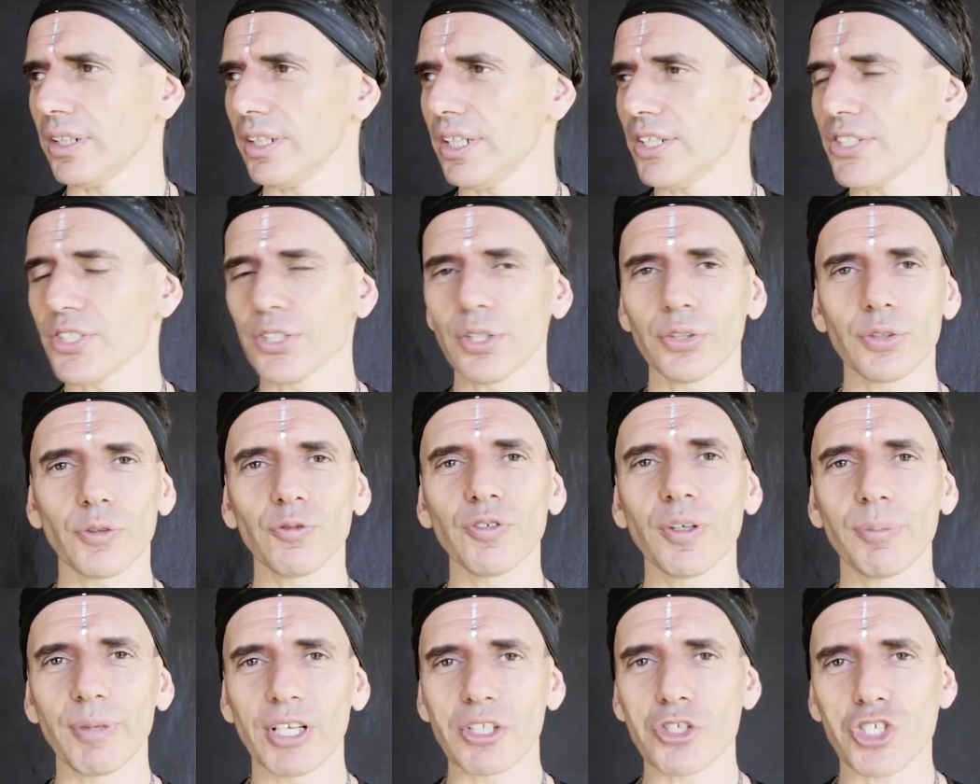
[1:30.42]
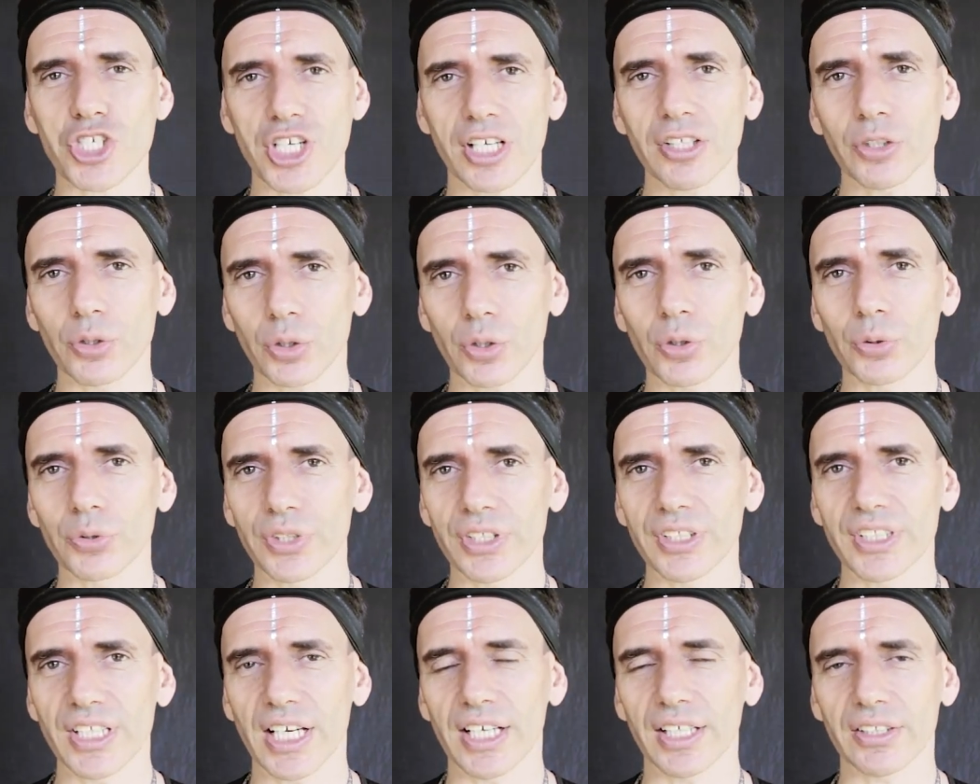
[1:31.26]
It's not the female gender who
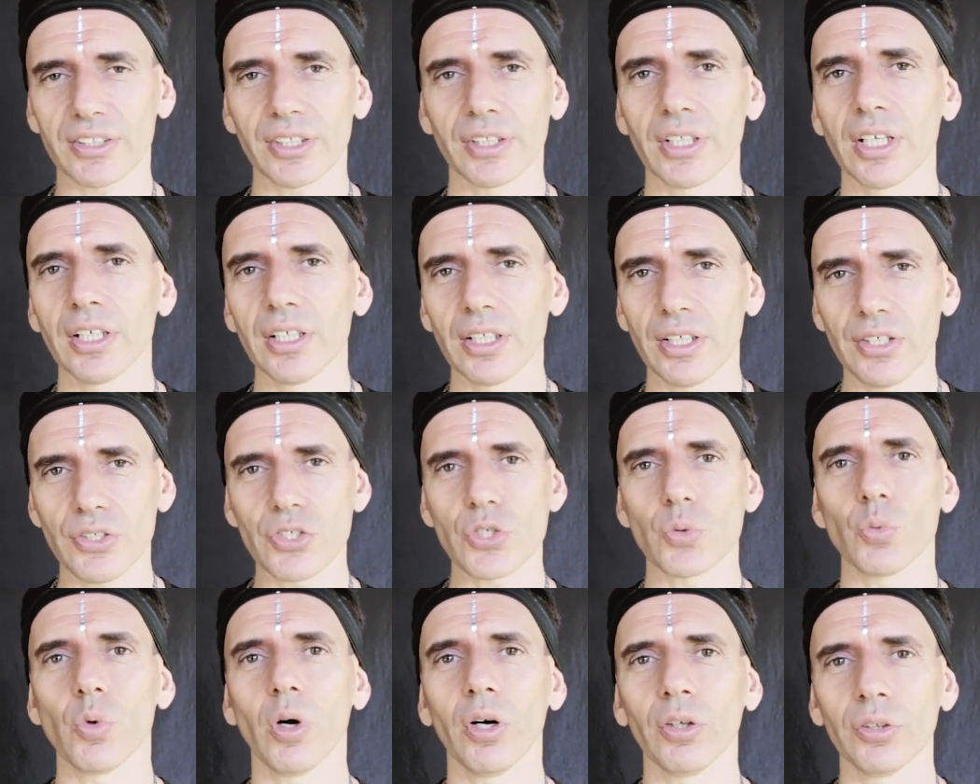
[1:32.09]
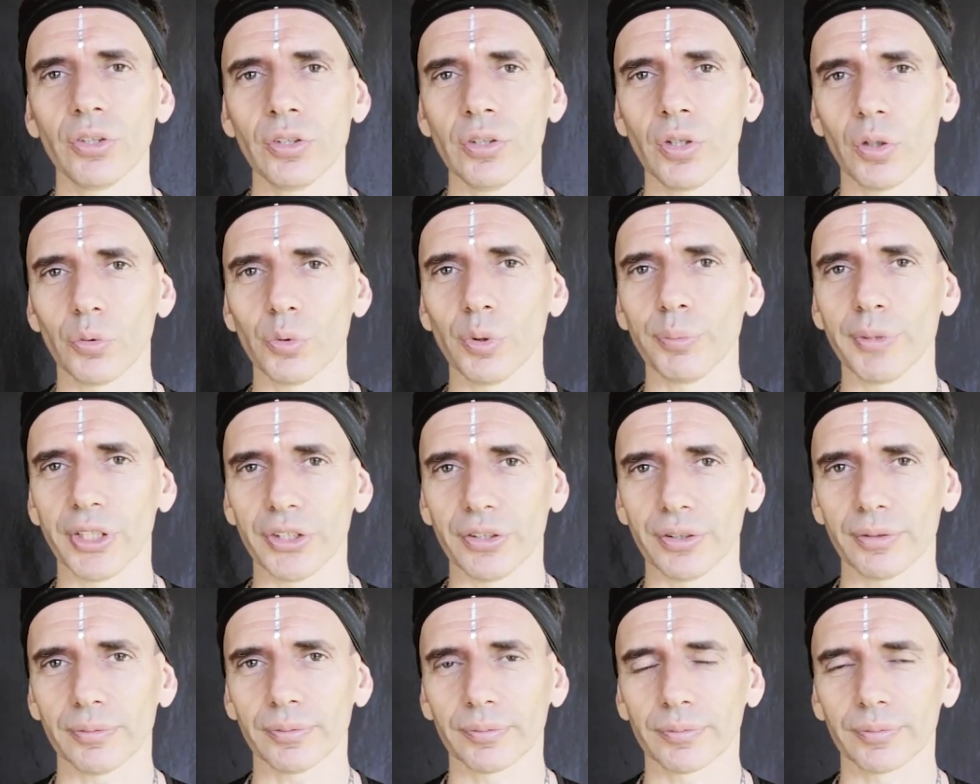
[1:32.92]
did that. It's one
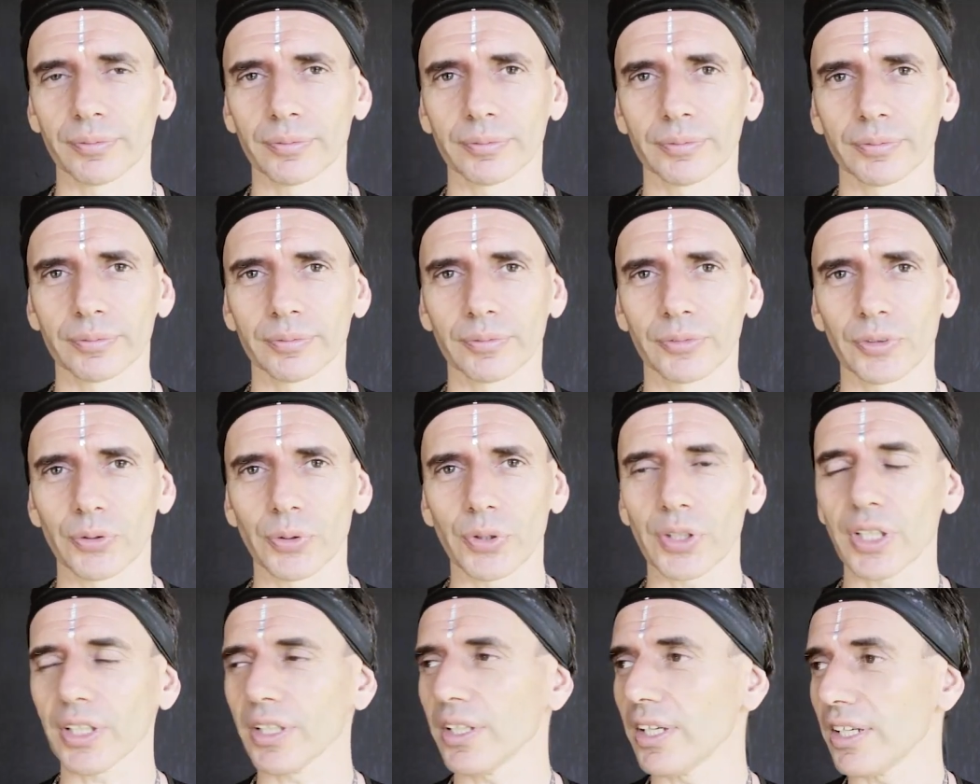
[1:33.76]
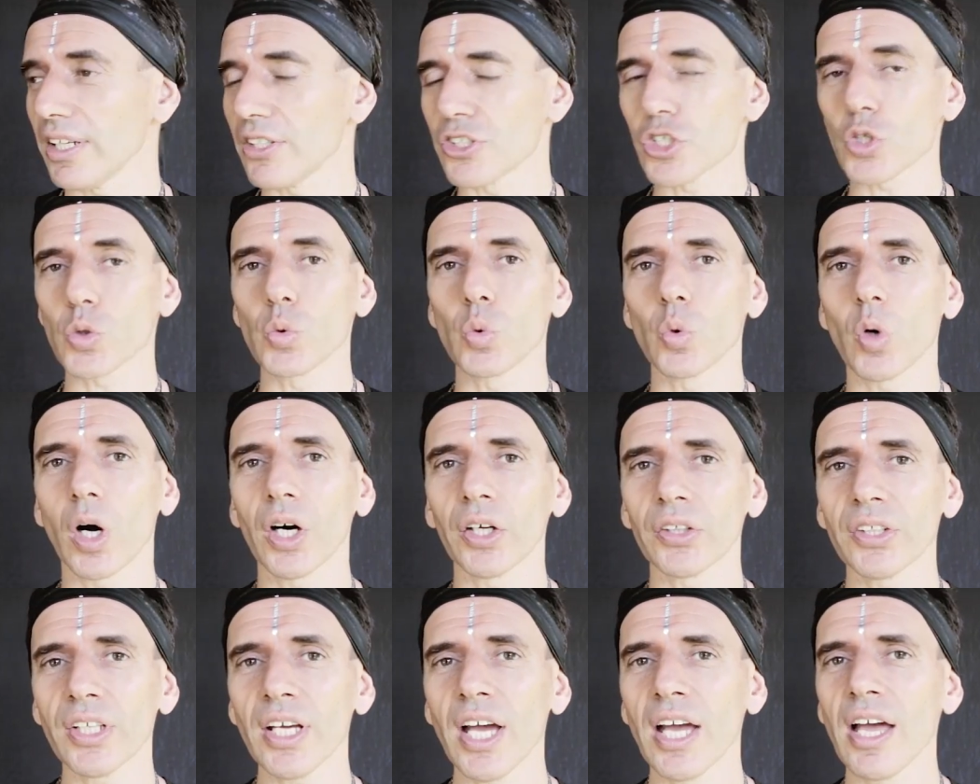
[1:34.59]
woman. Okay? It's
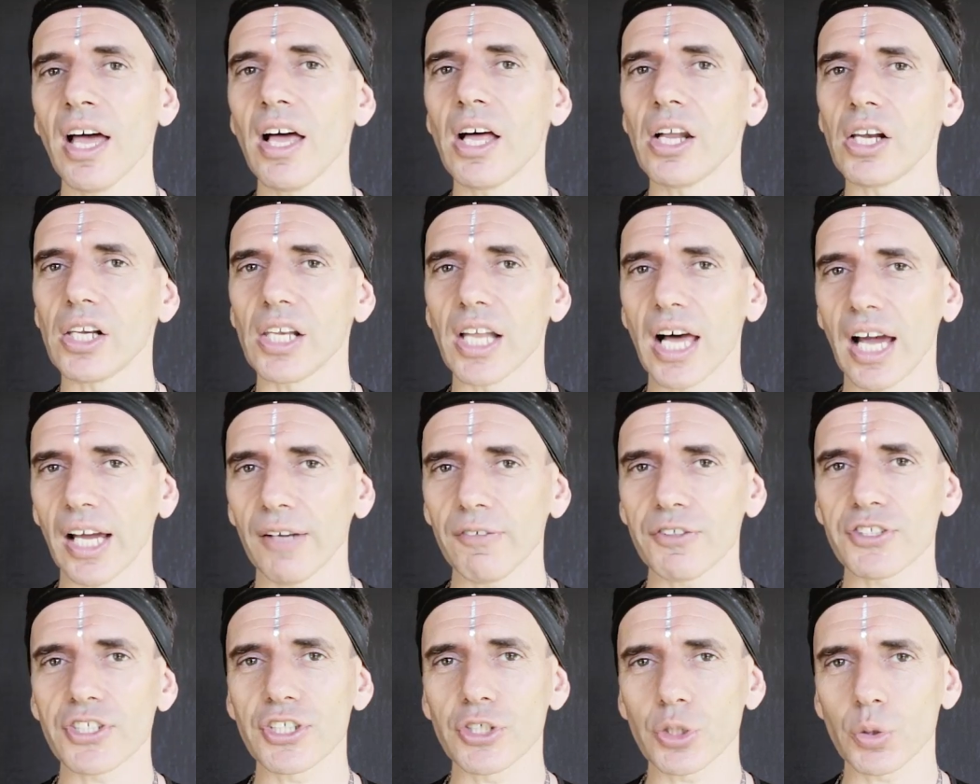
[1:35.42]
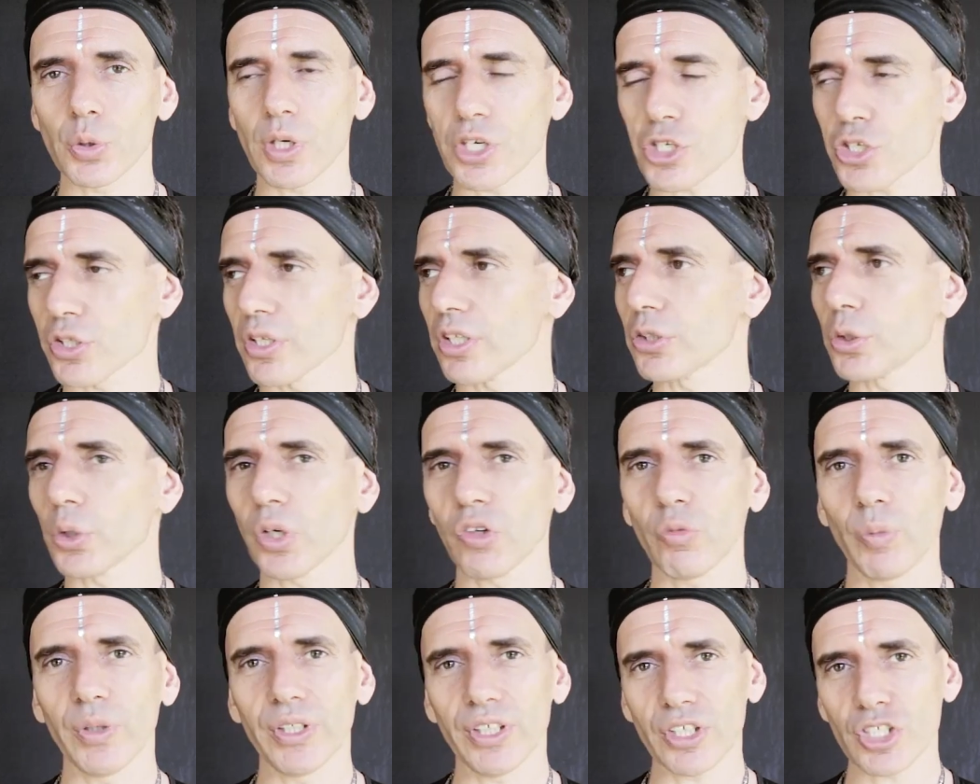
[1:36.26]
one life situation that you
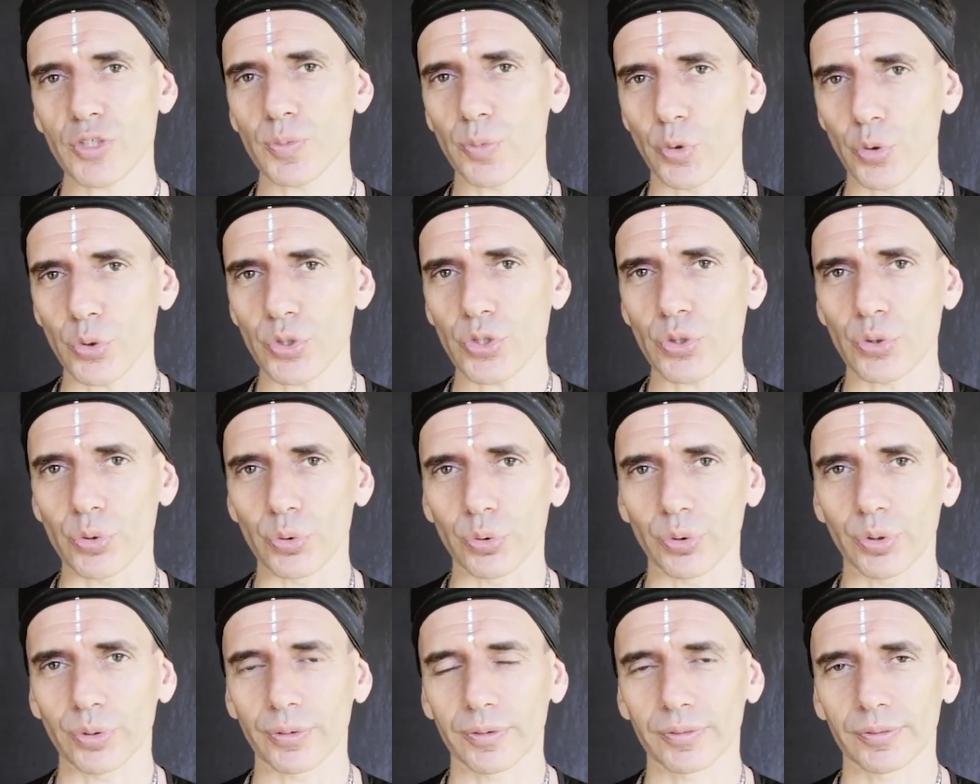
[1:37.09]
have been exposed to.